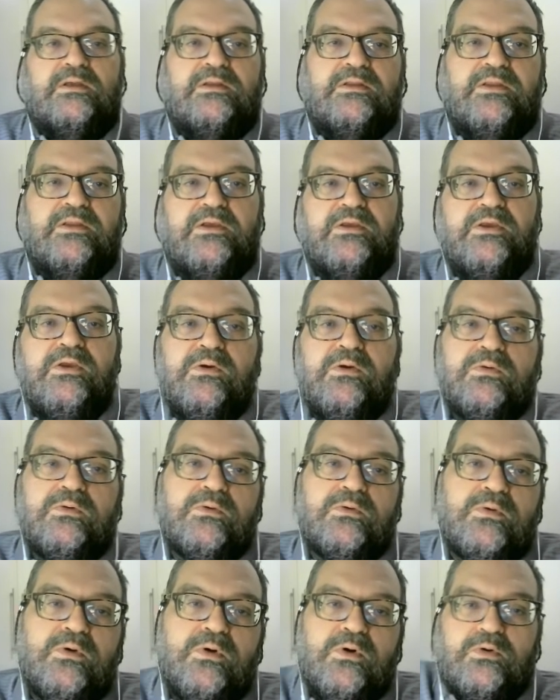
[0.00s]
The
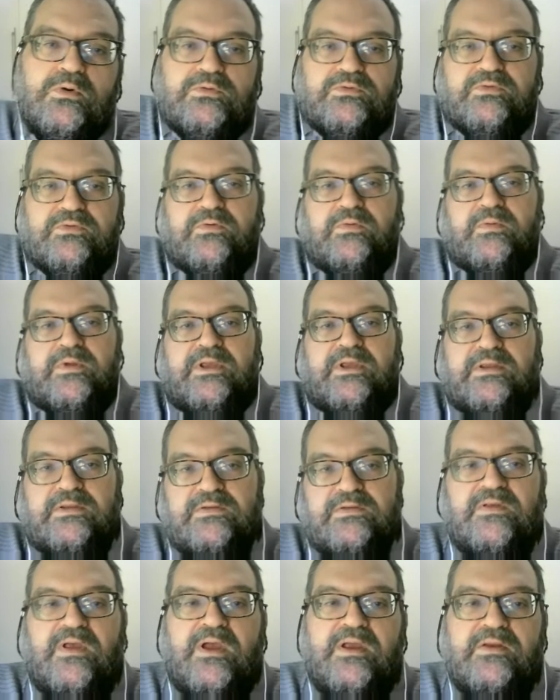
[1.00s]
Eurocode 3
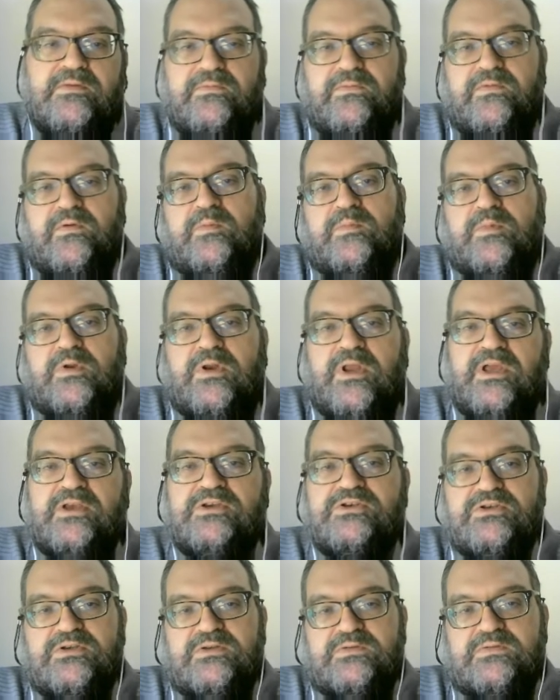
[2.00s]
design
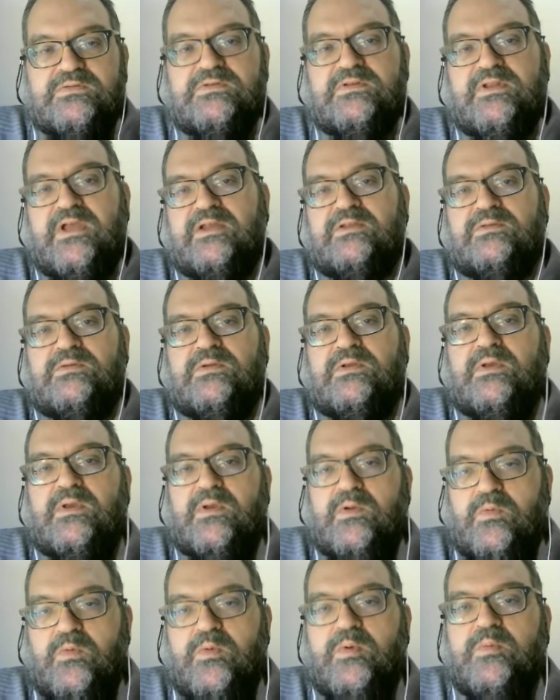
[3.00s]
formulations that
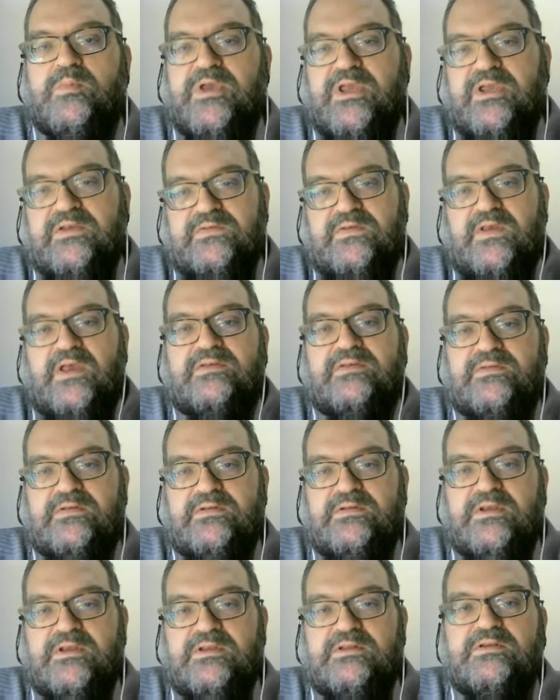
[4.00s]
will be assessed
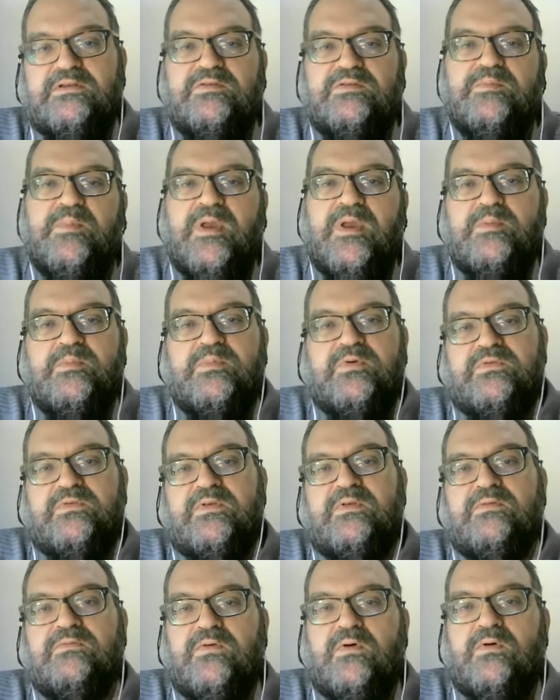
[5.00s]
in these papers
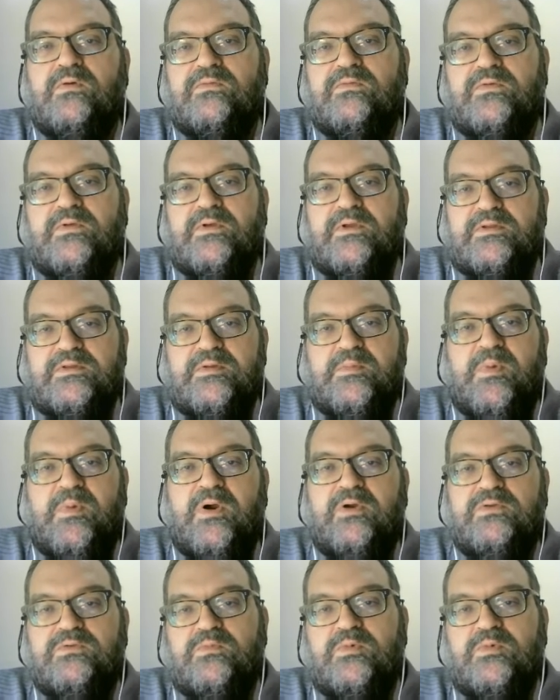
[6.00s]
involve the part